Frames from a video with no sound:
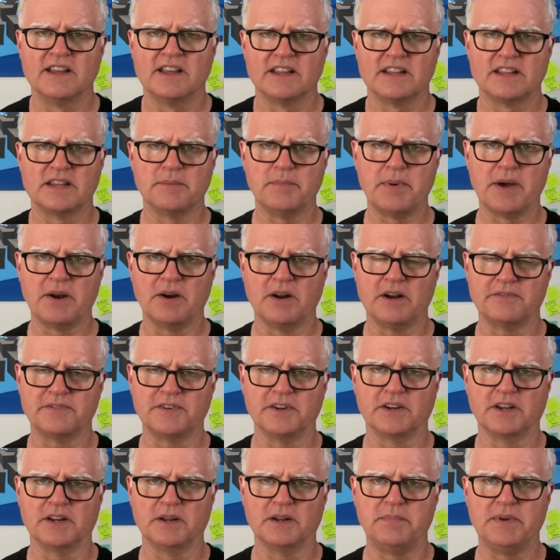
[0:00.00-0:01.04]
the better off you're
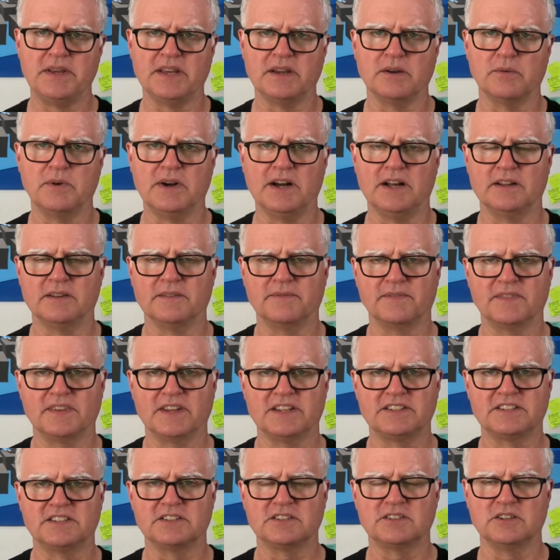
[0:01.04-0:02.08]
going to be. Well,
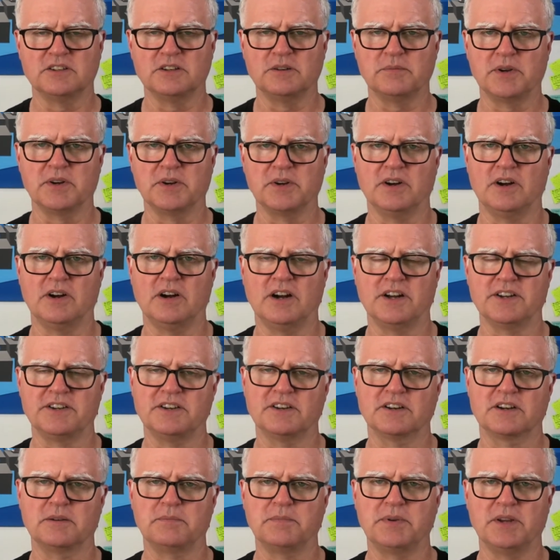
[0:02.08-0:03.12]
let's assume you're on your
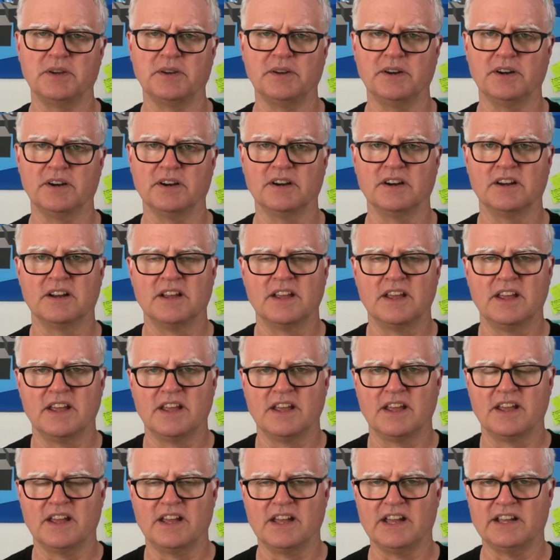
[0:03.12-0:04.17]
computer
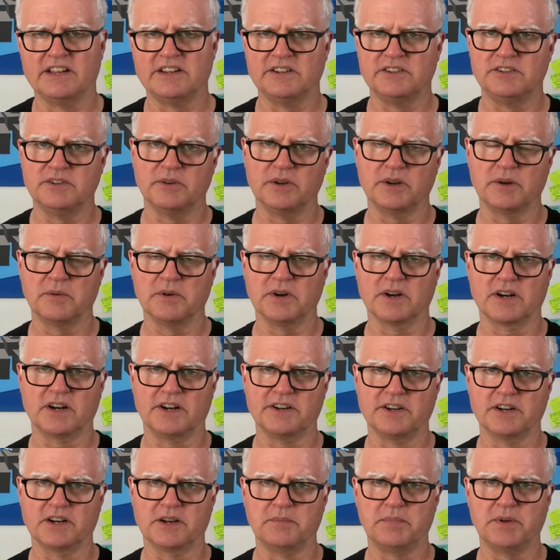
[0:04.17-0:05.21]
and you're doing work on
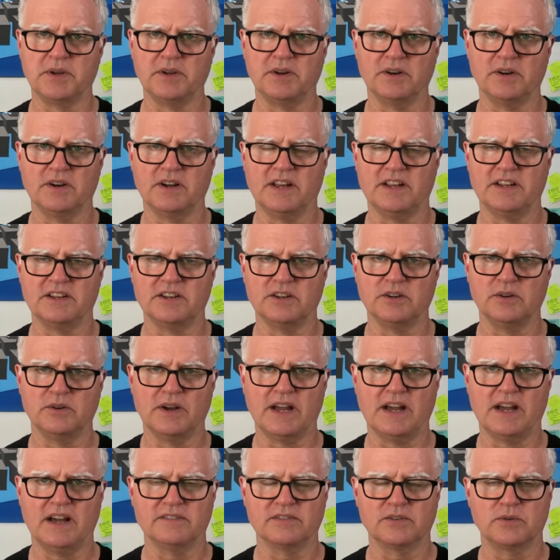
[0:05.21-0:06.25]
your computer and you
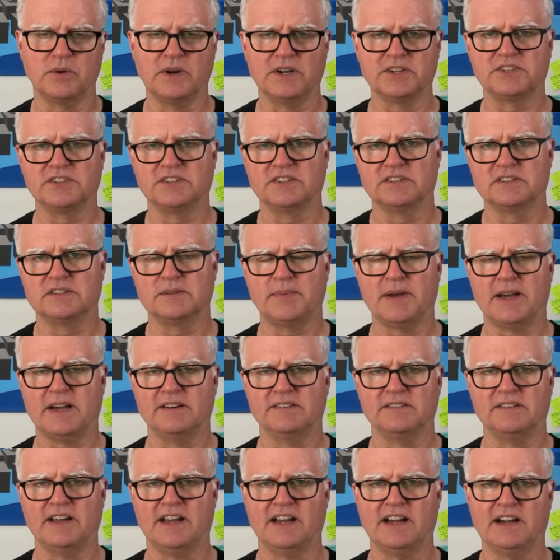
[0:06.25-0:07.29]
have questions about
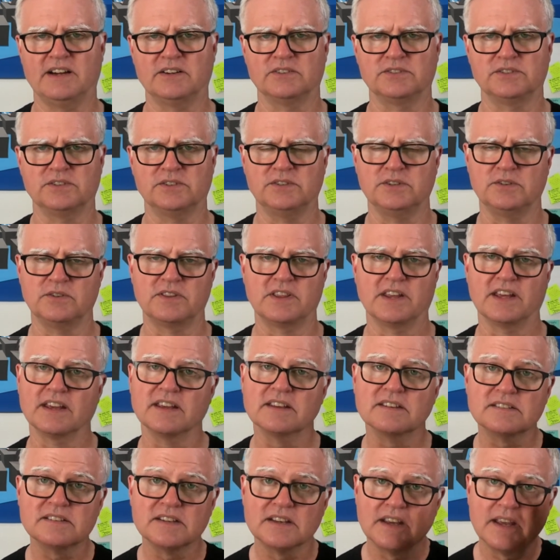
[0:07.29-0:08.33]
how to do
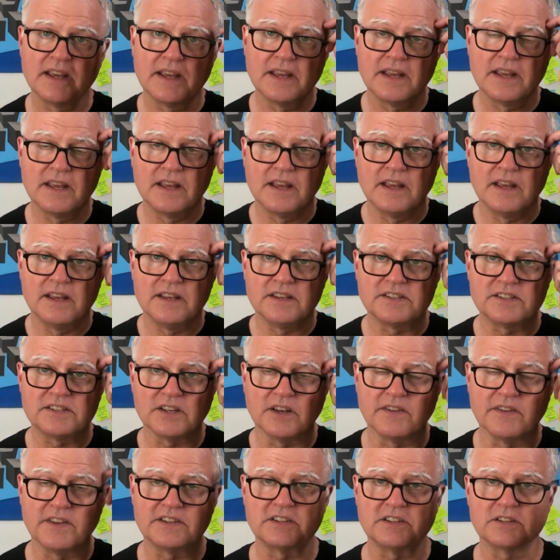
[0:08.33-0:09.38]
things. So
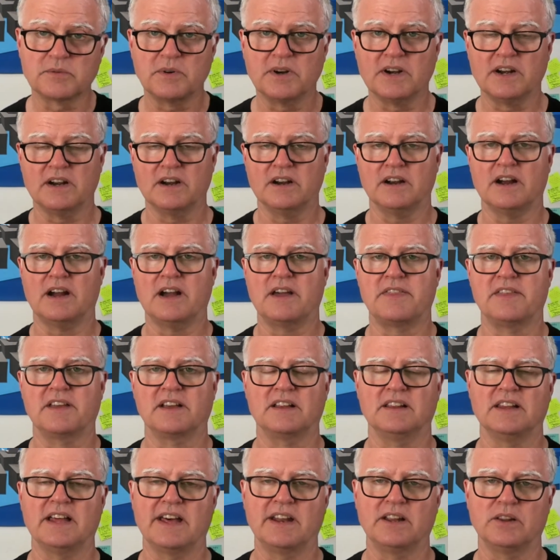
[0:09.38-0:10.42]
this is where I think
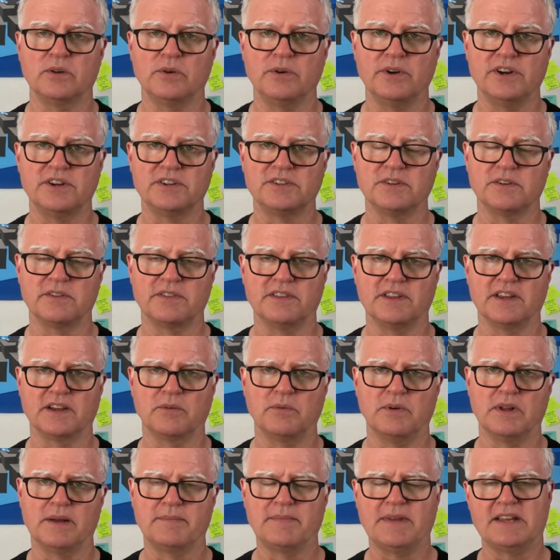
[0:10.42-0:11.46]
a lot of lawyers who think,
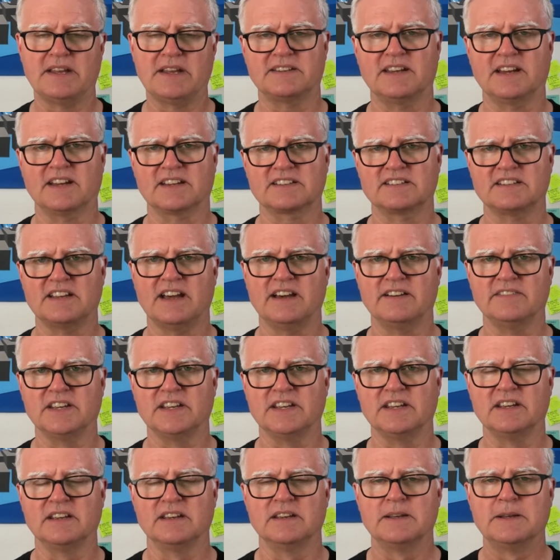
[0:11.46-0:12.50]
well, I'm not tech
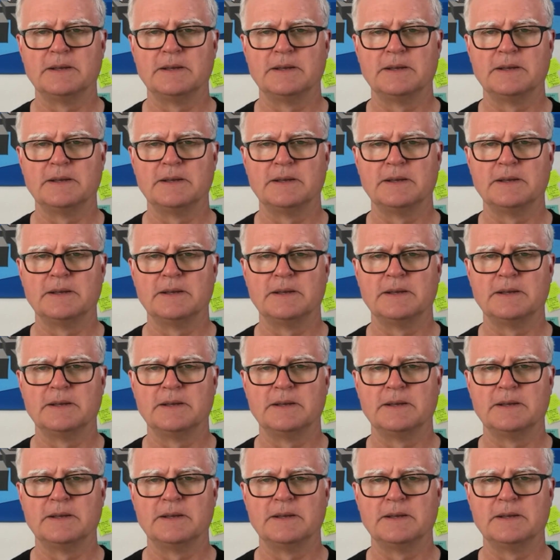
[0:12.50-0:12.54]
savvy,